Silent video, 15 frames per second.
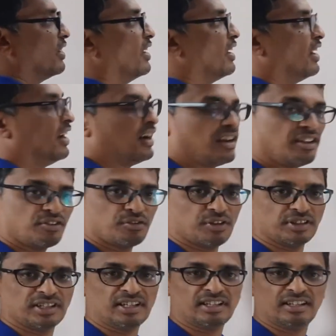R is for
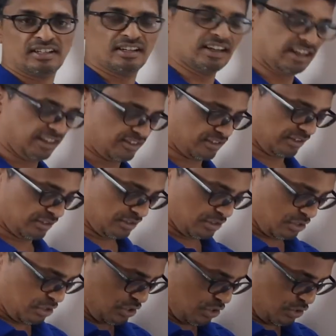the relation.
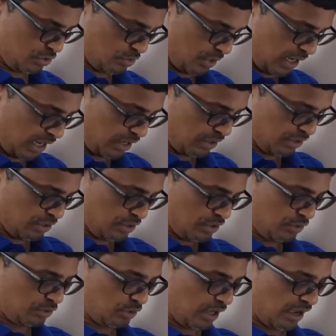Okay,
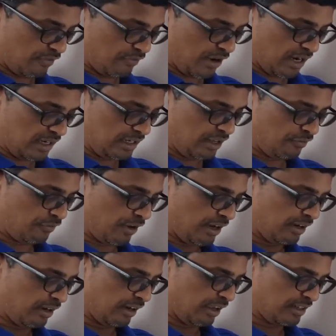so a well-defined
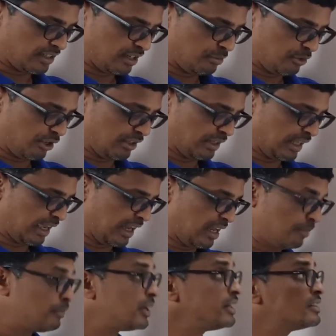relation between the
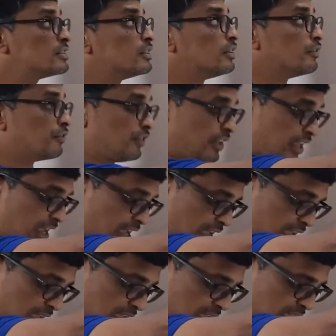elements of
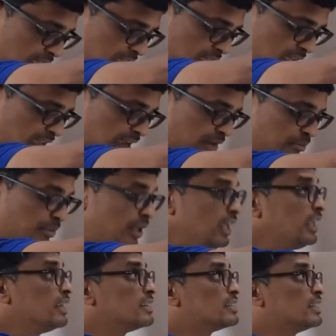A and
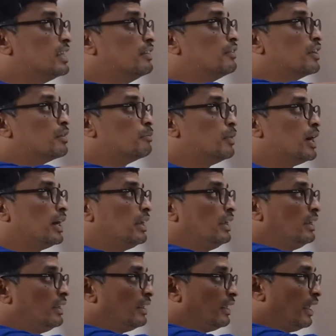B is given
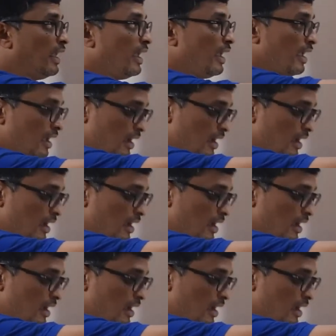by A